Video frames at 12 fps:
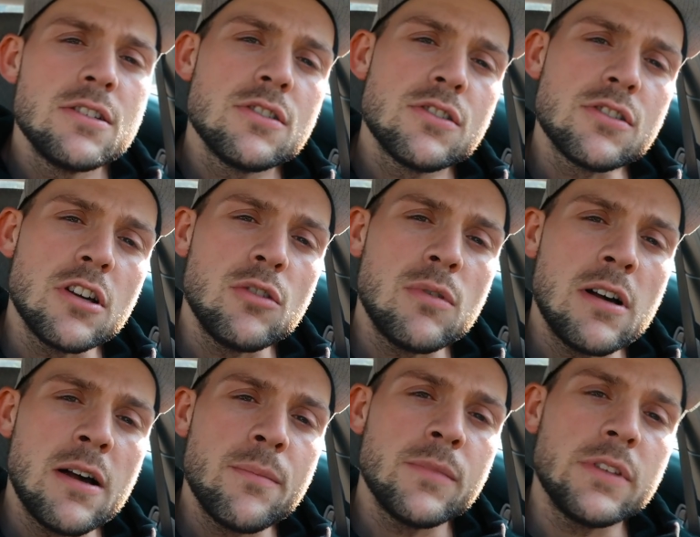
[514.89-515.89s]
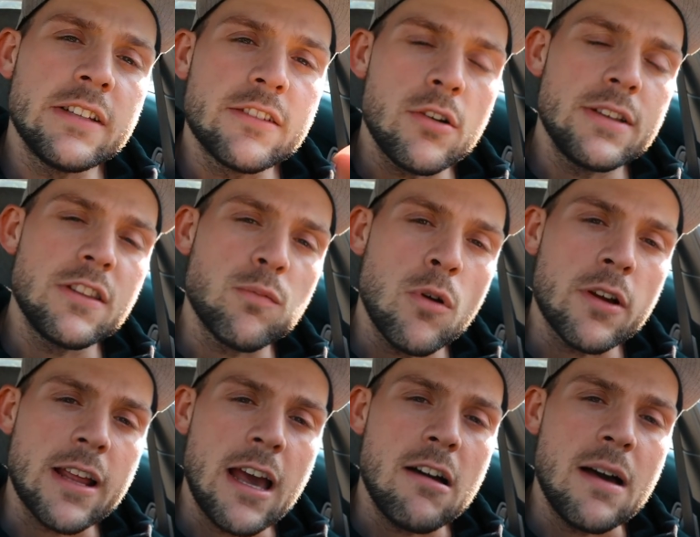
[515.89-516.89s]
So um, let's go hit this
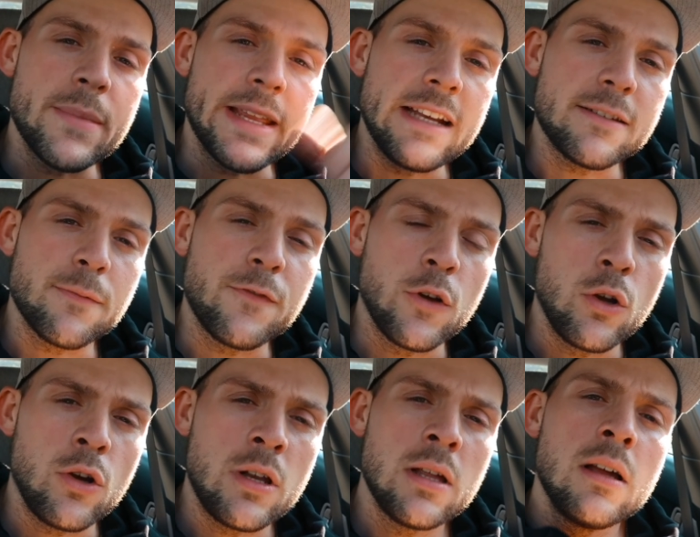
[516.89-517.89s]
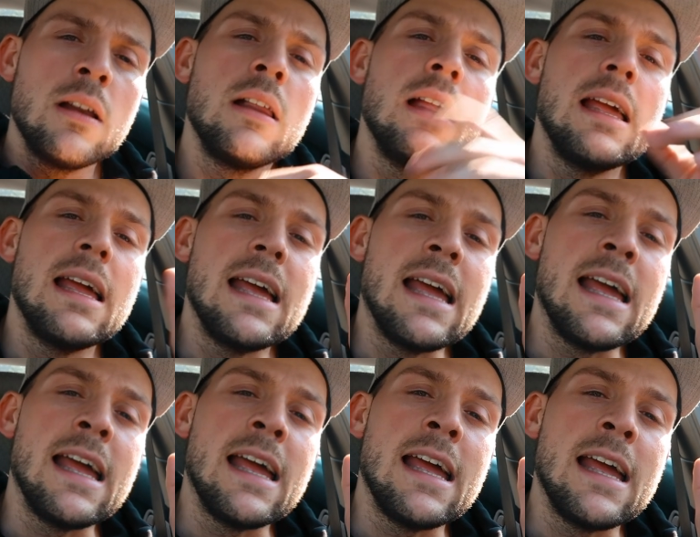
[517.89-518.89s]
workout. I'm gonna eat some food.
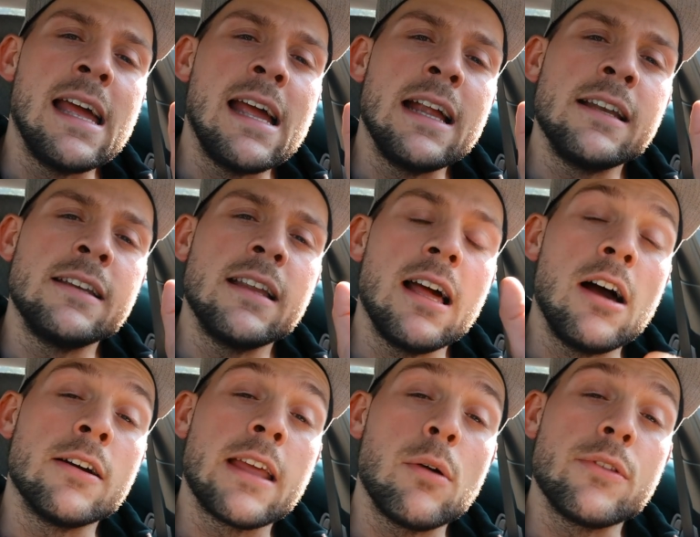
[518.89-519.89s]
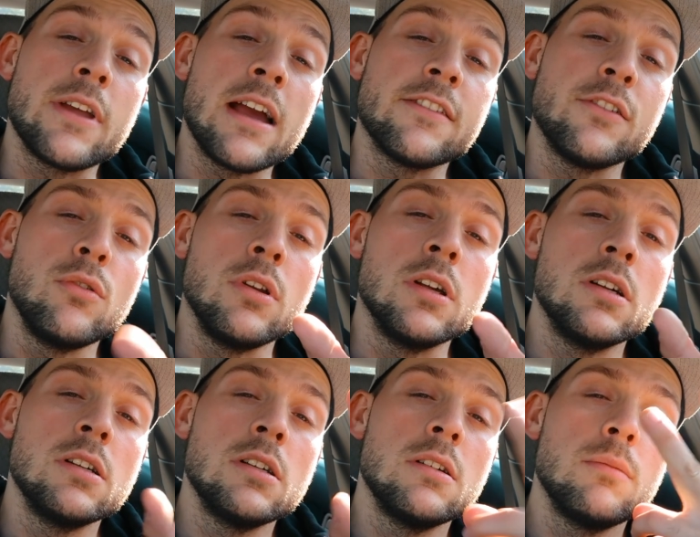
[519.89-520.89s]
And I'll get with you guys soon.
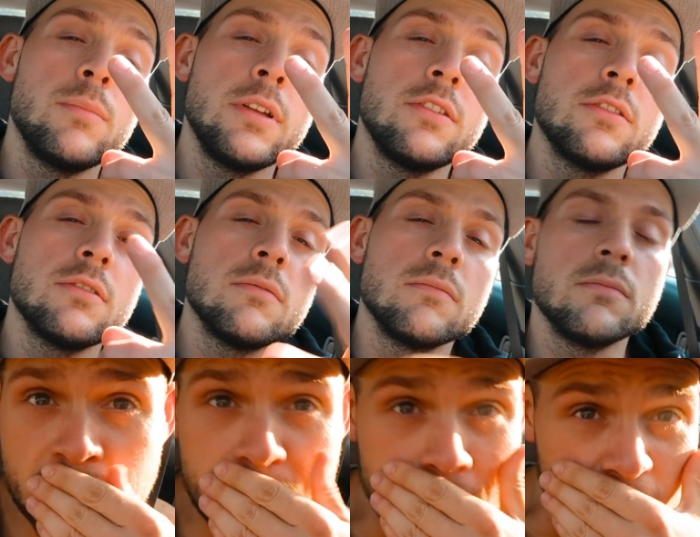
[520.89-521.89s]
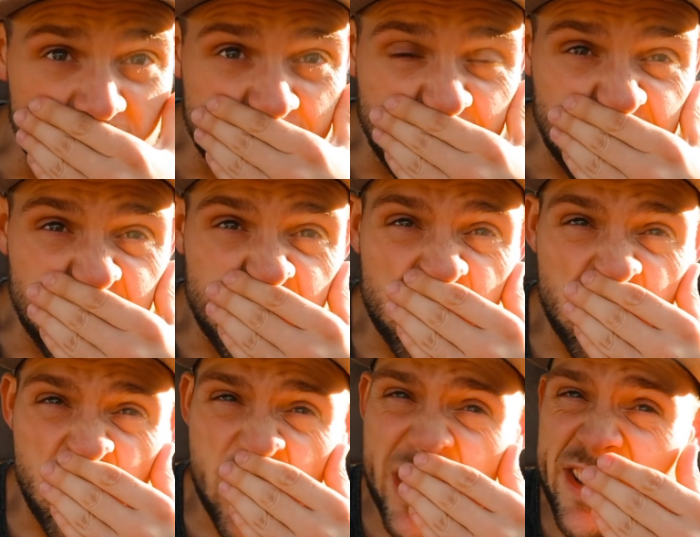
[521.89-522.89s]
Peace. Just
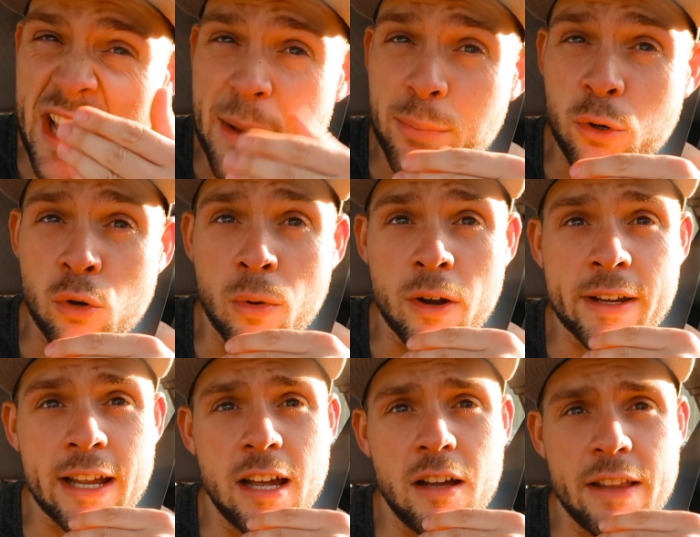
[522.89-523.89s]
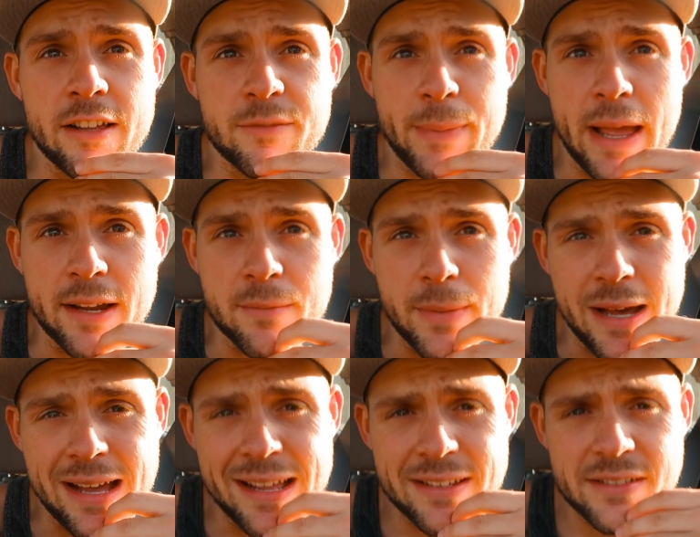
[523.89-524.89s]
destroyed that pool workout. That was back and
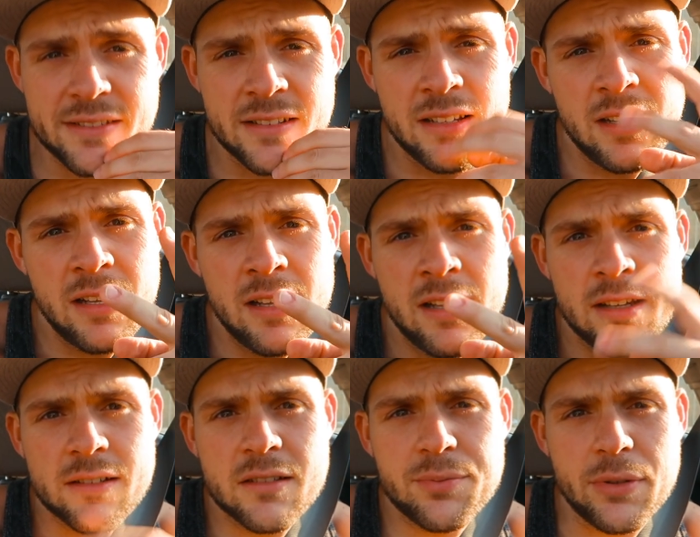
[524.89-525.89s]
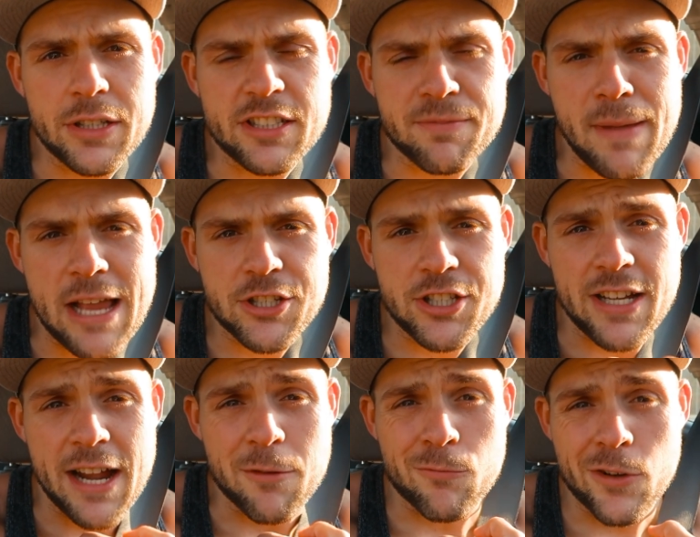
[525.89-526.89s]
buys. Completely smashed
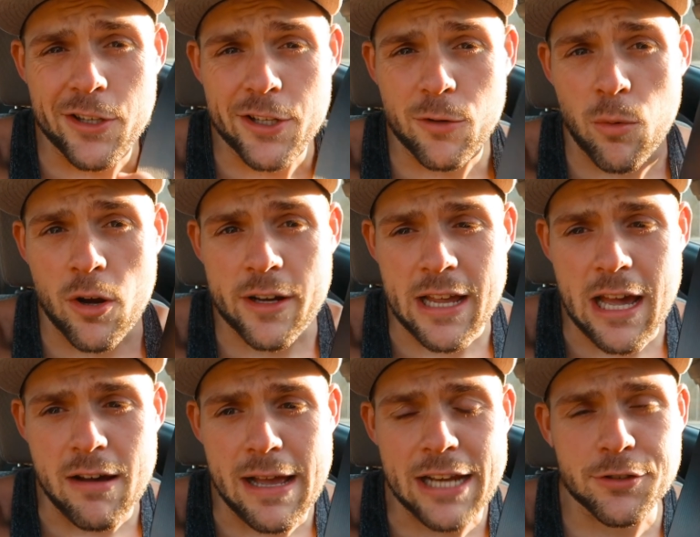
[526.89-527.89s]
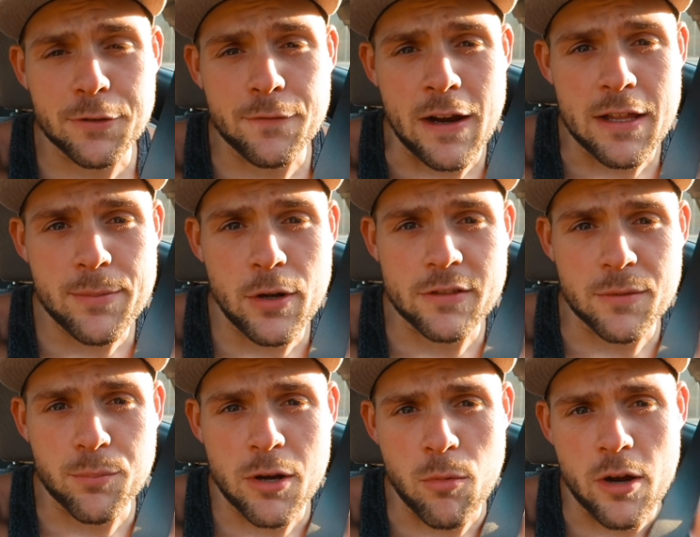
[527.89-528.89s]
it. Had a really good workout. I actually finally bought some
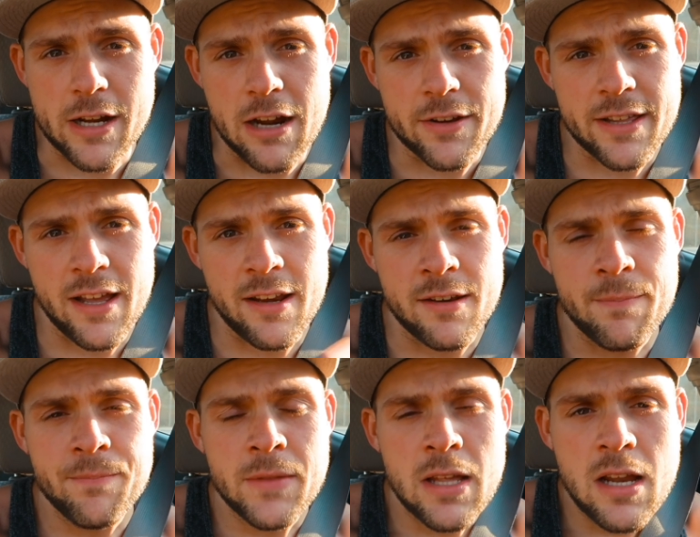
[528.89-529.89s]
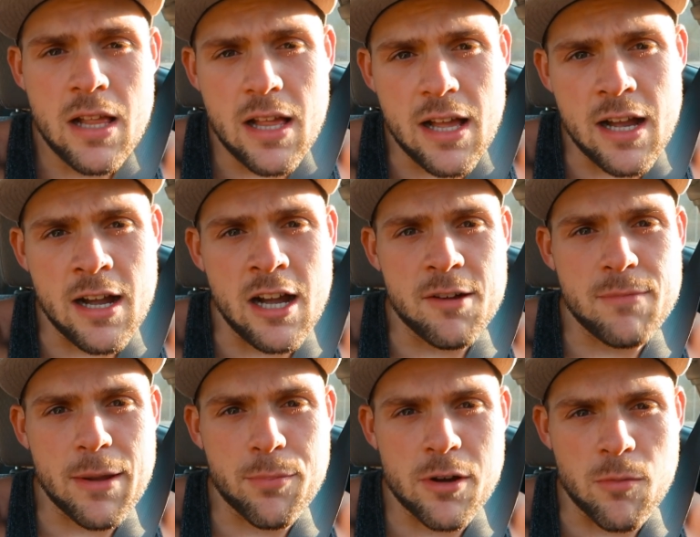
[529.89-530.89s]
pre-workout again. Um,
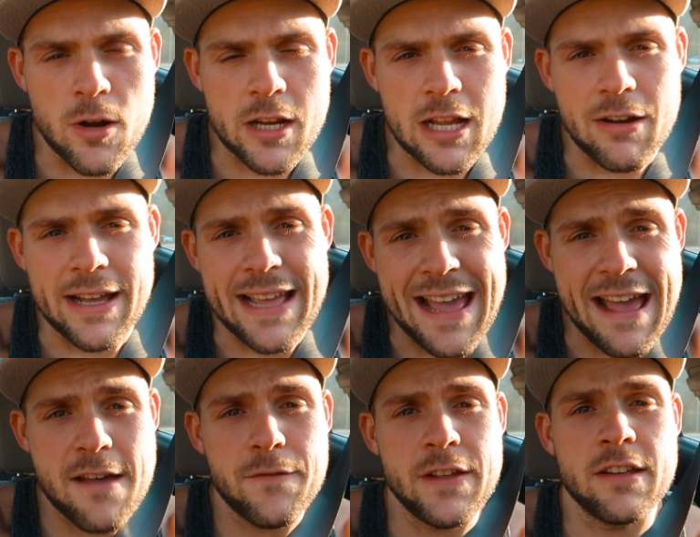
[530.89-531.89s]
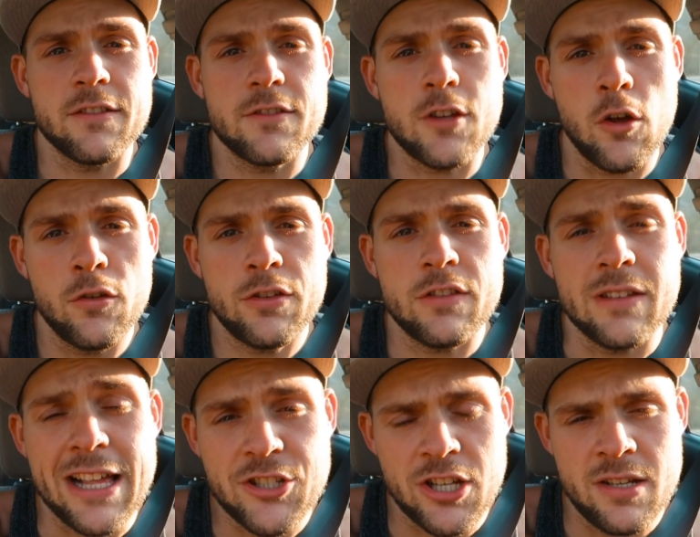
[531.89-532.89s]
my pre-workout I have is Ghost
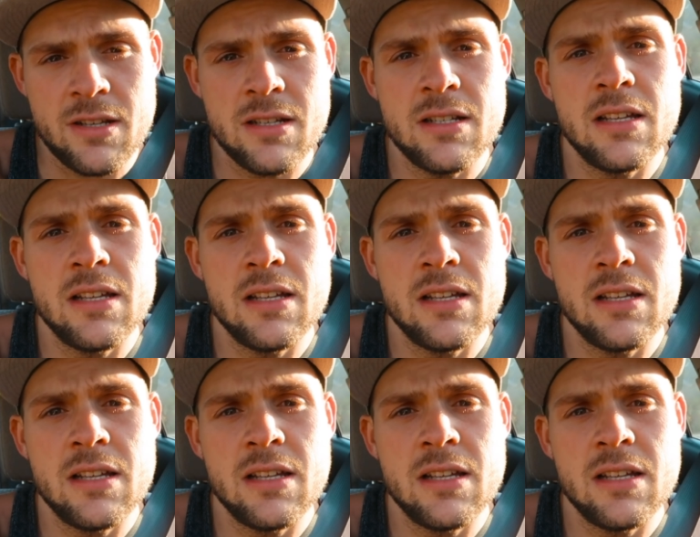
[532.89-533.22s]
Legend.